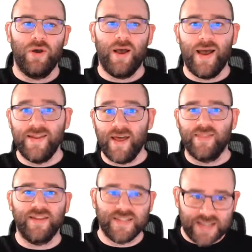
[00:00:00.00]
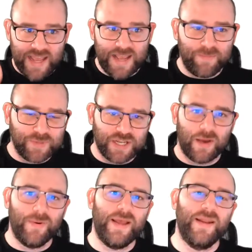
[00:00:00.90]
another team to
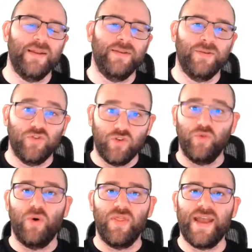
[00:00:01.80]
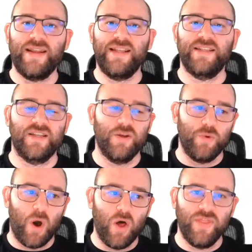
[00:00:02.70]
go in and do what they need to do
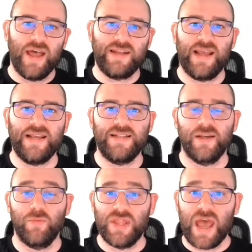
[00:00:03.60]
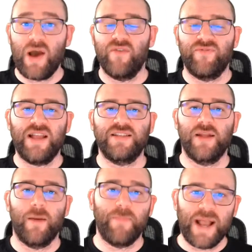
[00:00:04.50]
on that data without affecting
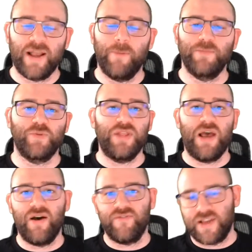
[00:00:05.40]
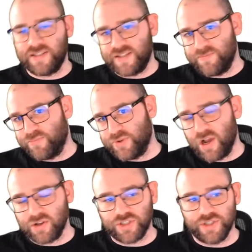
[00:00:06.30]
our backups, without affecting
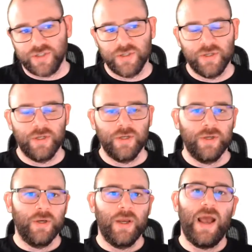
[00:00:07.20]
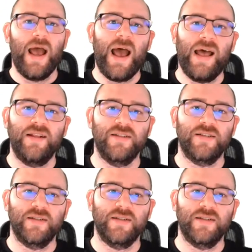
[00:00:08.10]
production, and